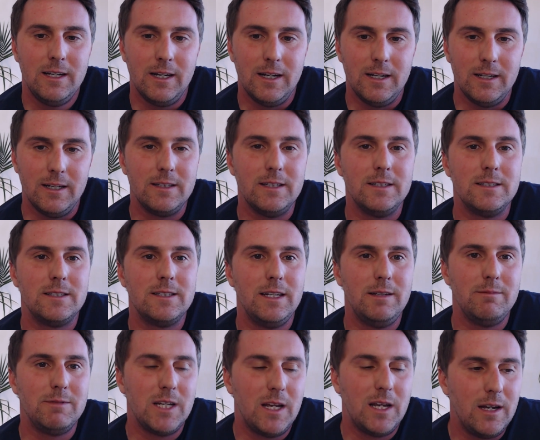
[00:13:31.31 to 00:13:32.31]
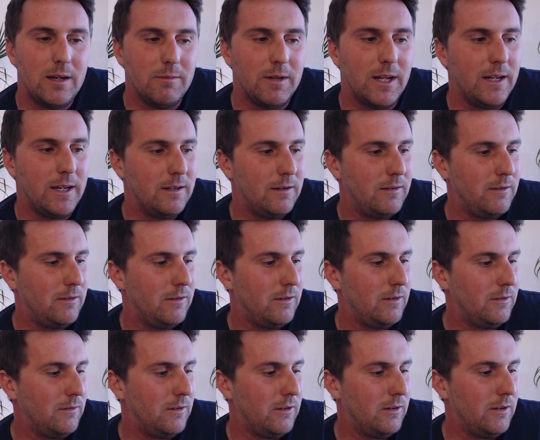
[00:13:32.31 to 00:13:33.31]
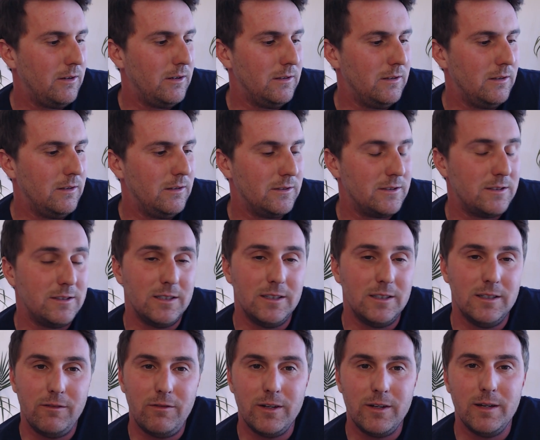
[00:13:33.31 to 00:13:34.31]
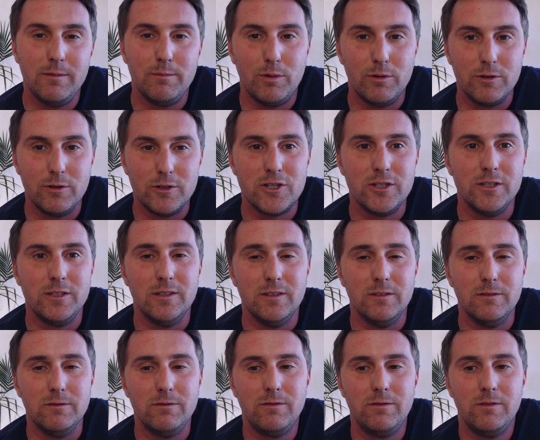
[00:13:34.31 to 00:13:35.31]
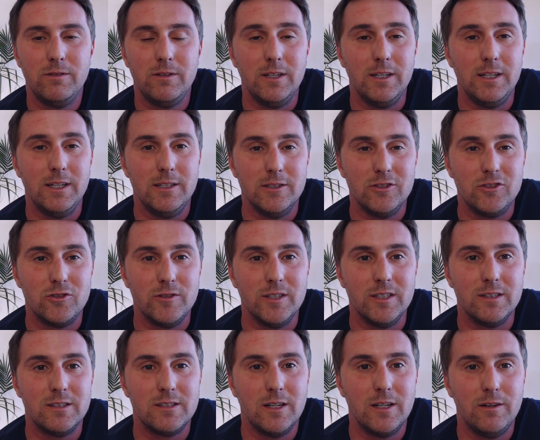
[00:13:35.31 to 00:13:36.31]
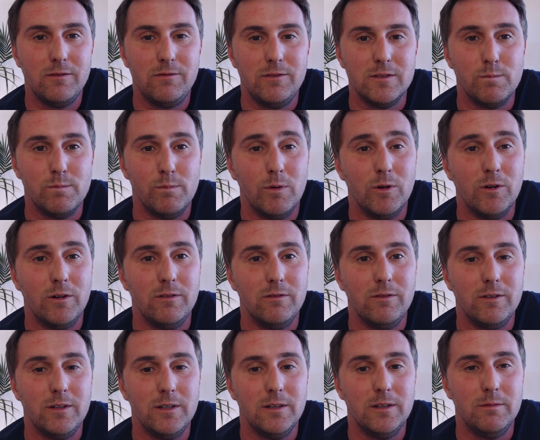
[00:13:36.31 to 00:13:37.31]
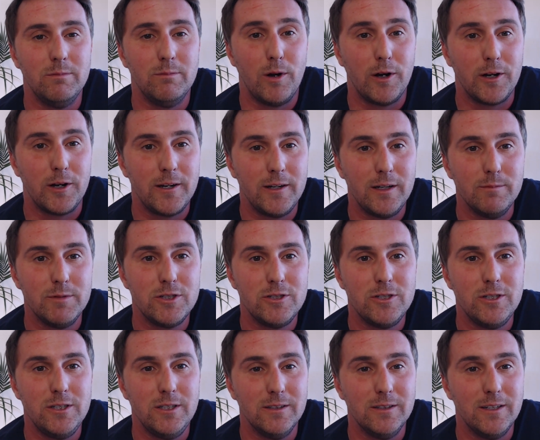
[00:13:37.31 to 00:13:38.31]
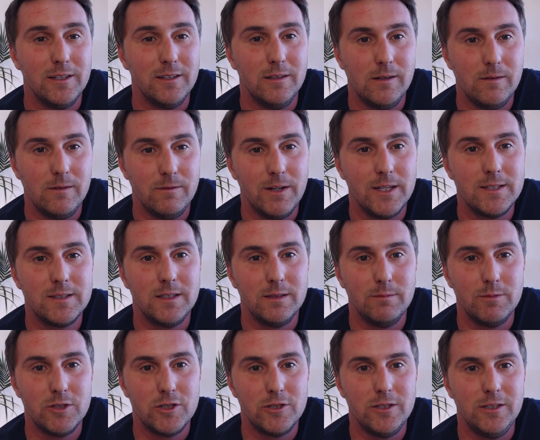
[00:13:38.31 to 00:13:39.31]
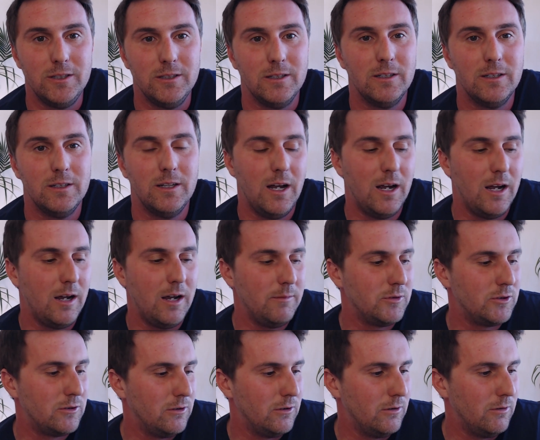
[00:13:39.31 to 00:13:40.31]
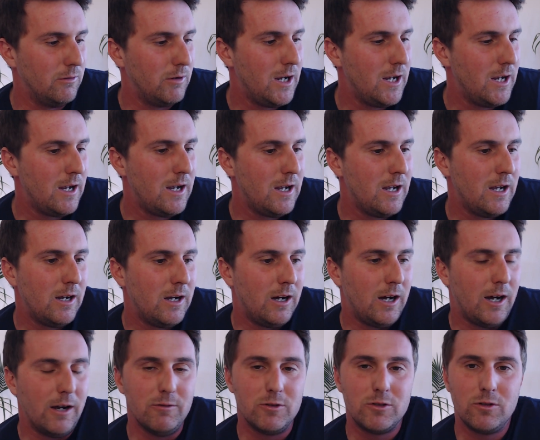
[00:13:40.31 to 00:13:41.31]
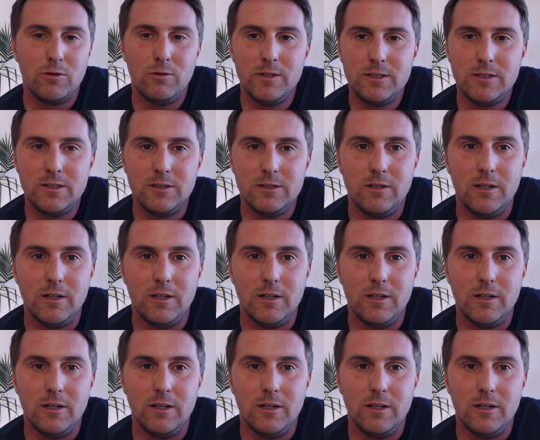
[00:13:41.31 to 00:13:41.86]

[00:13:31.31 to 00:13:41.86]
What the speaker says: And at the same time, that a significant portion of the industry itself is more of a marketing machine than an investing machine. So I was always